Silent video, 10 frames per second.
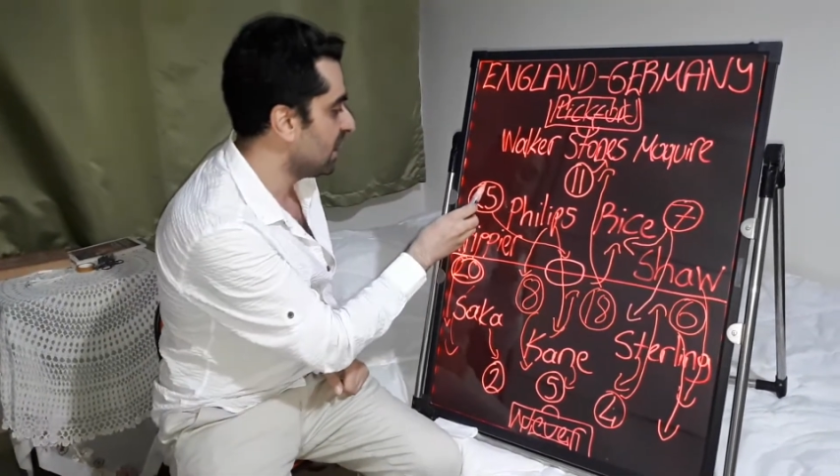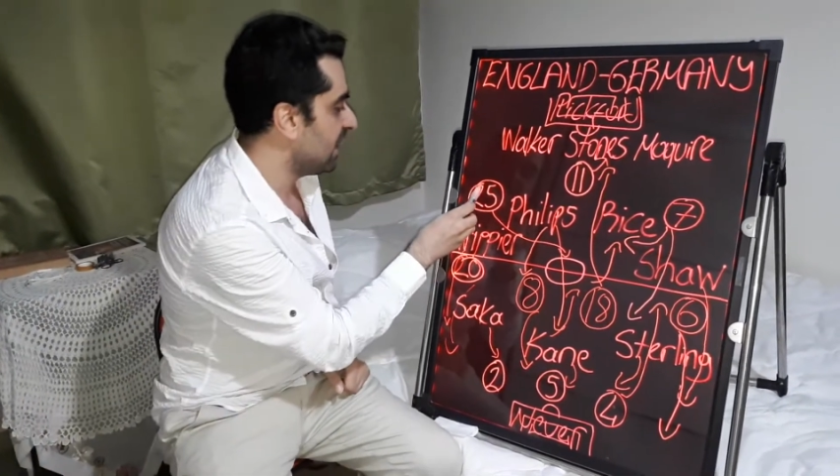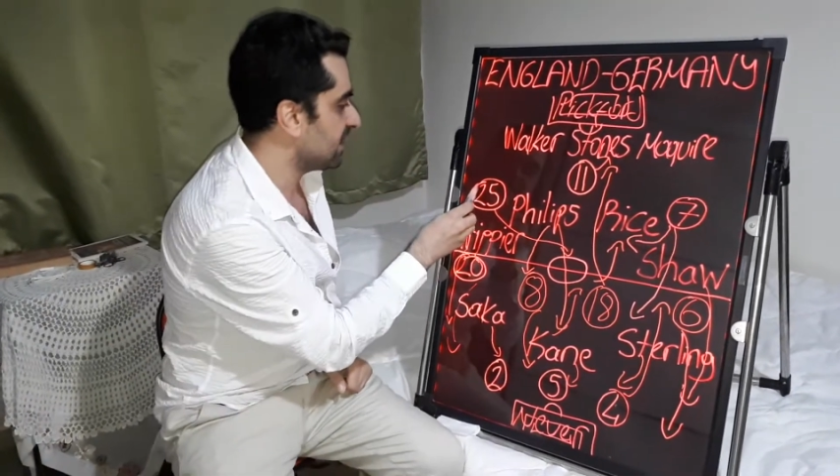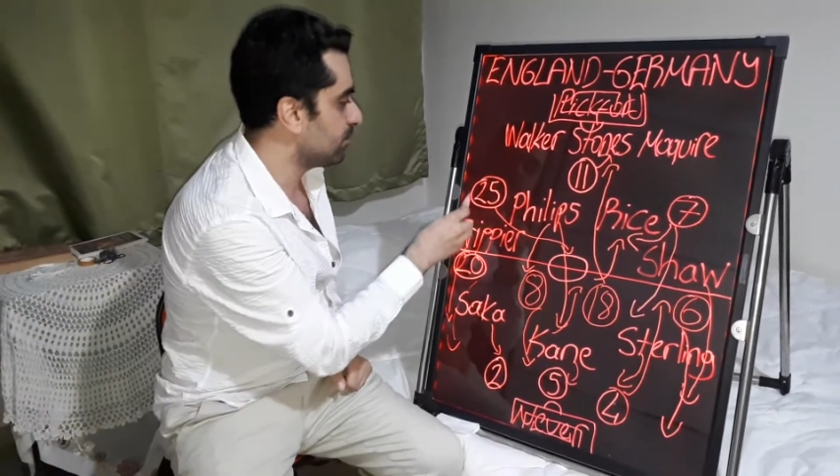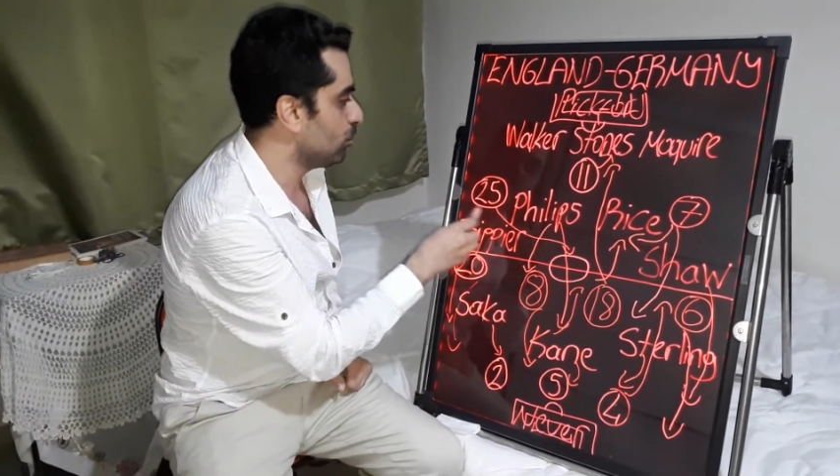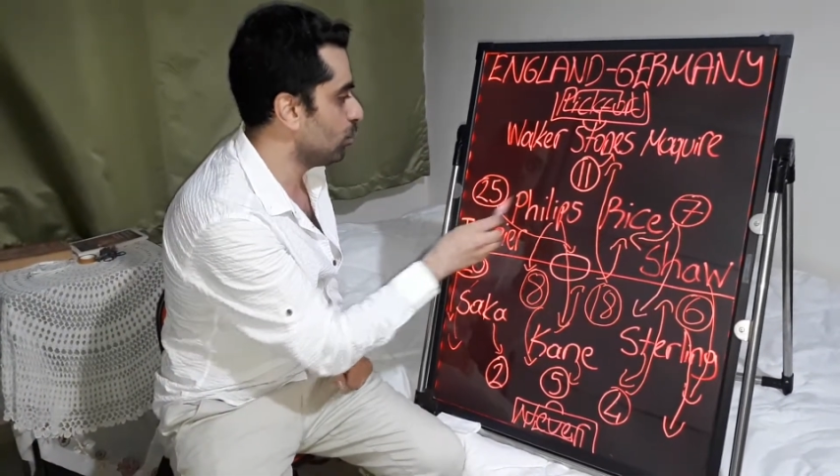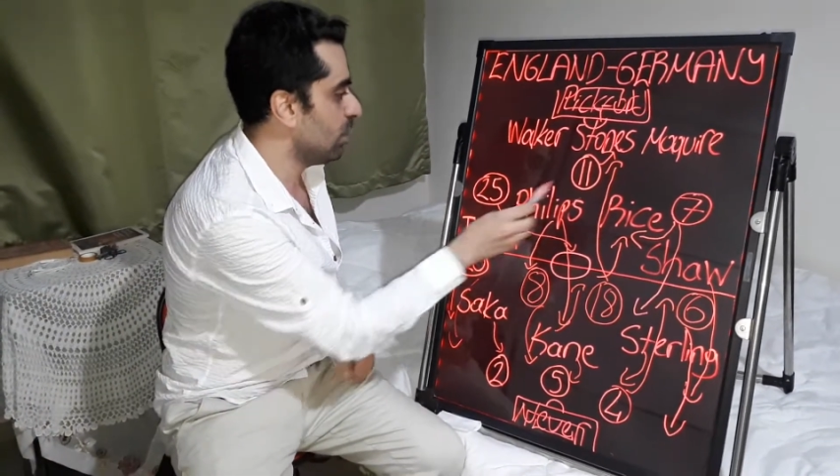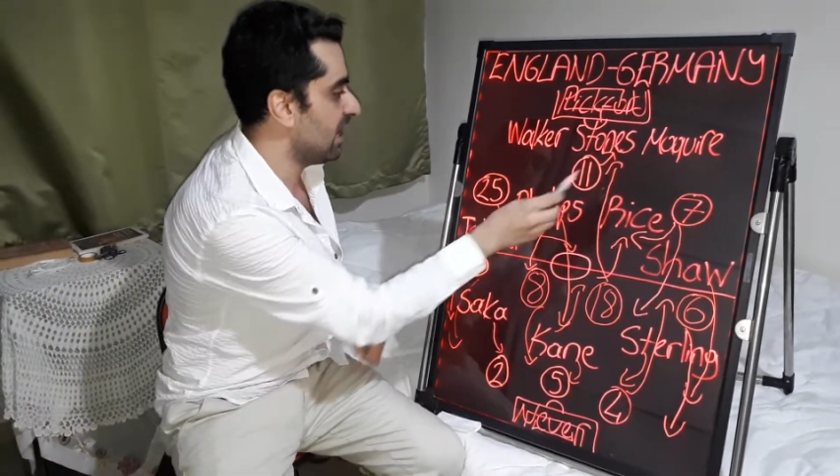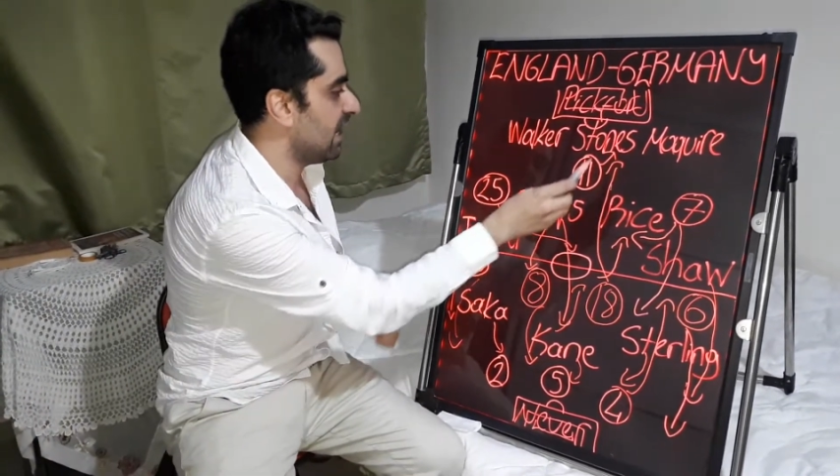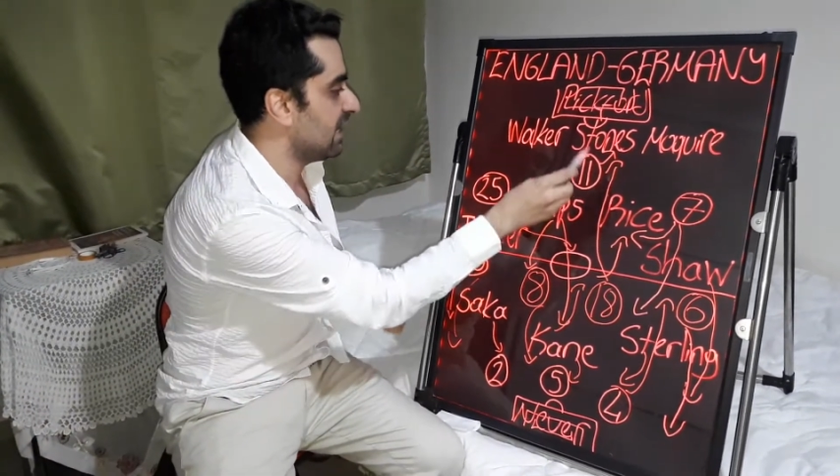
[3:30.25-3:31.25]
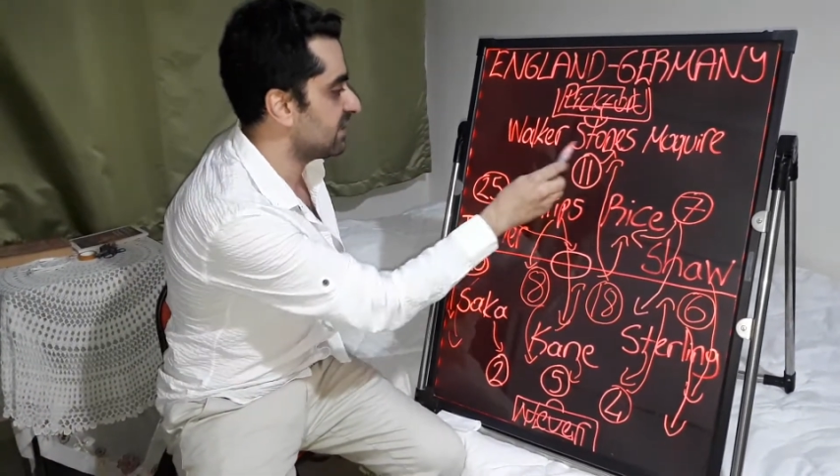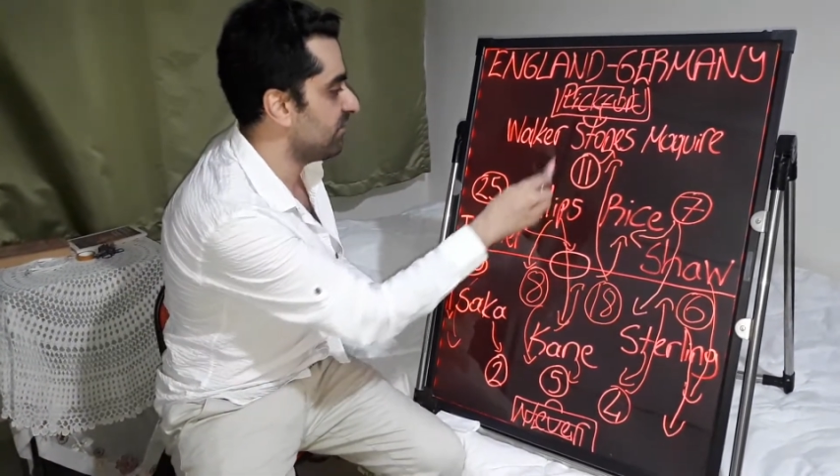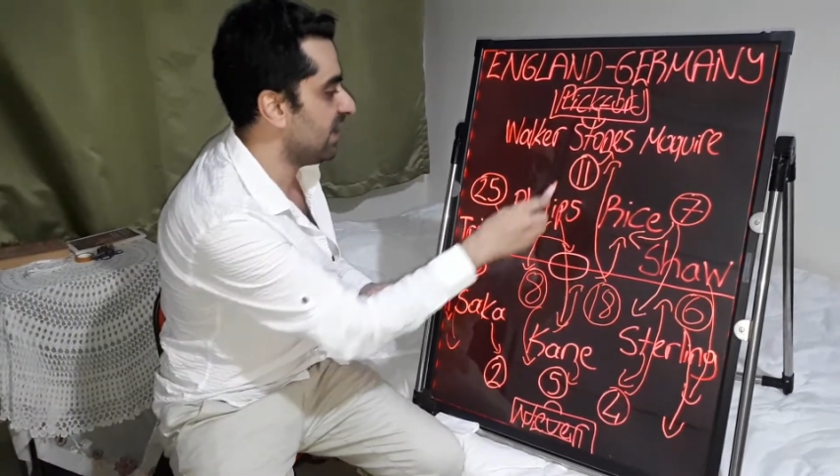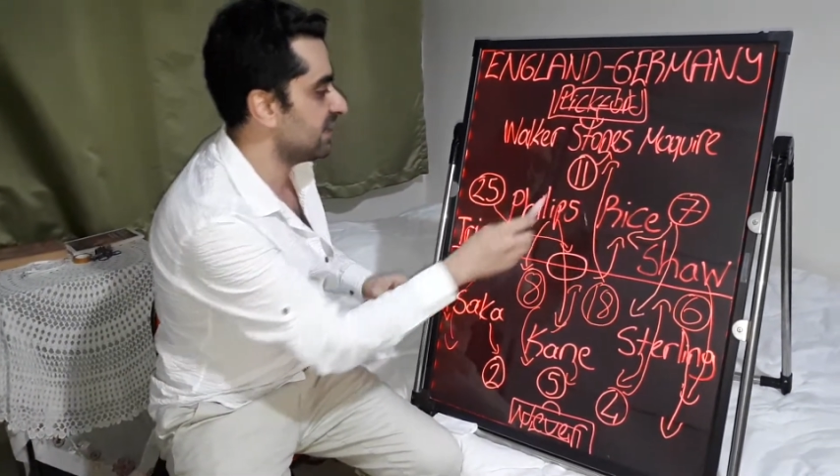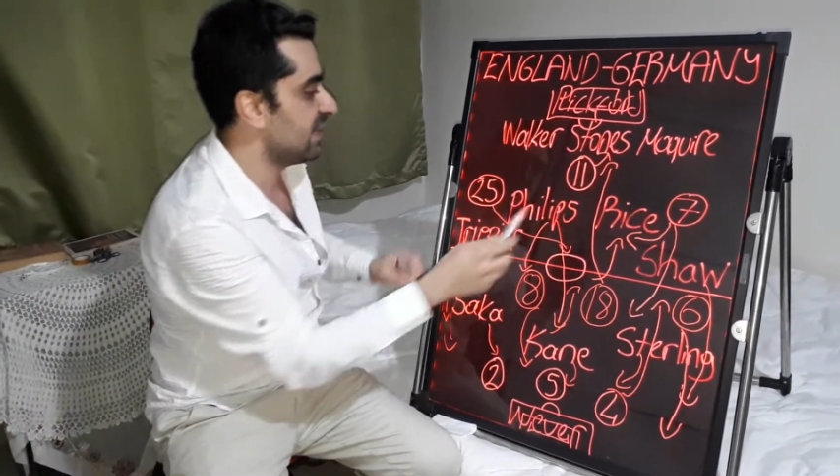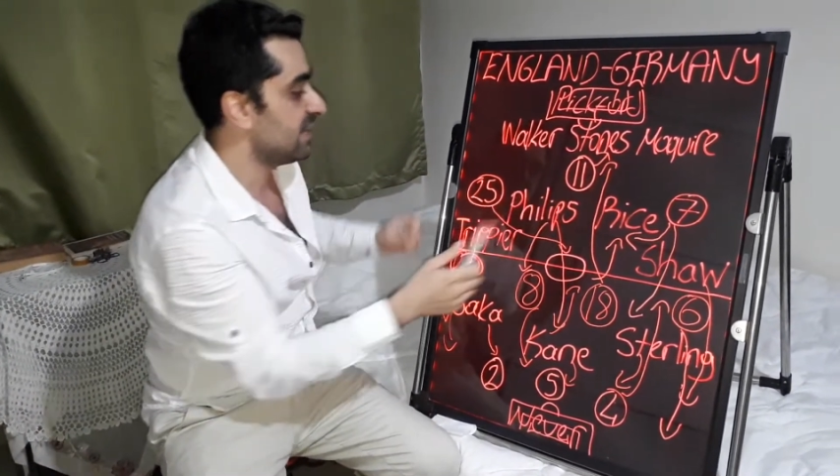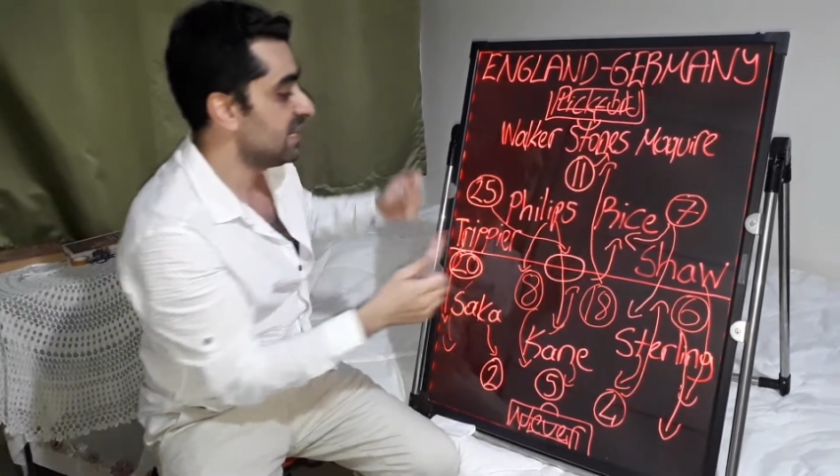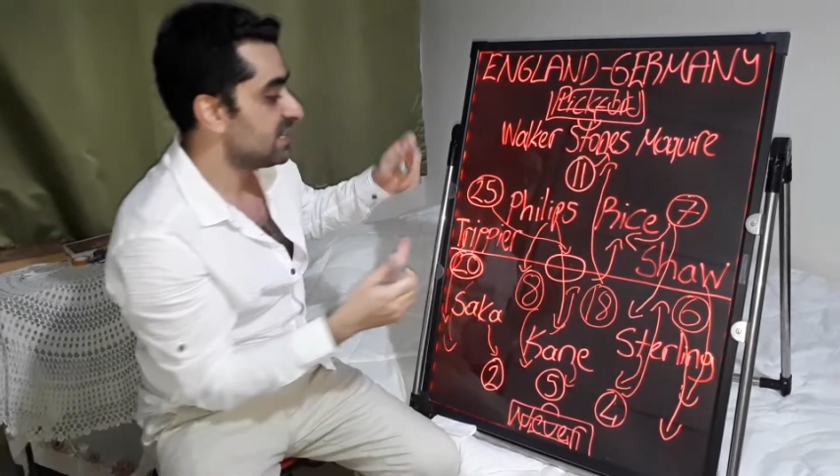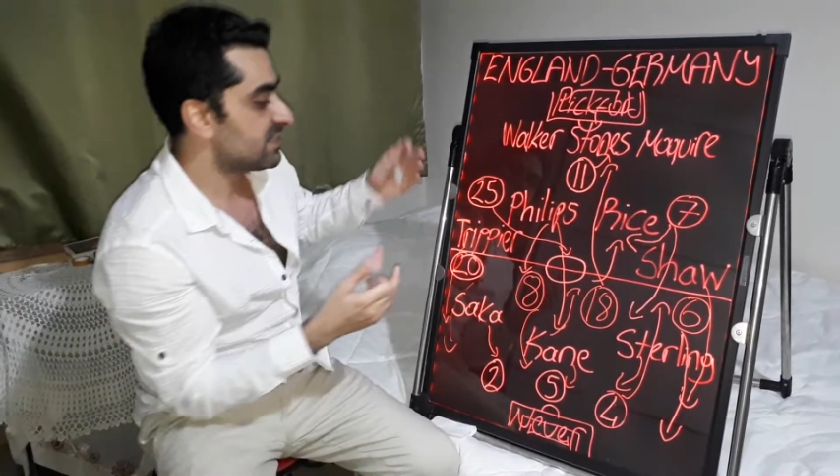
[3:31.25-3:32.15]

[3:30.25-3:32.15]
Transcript: and Müller and Werner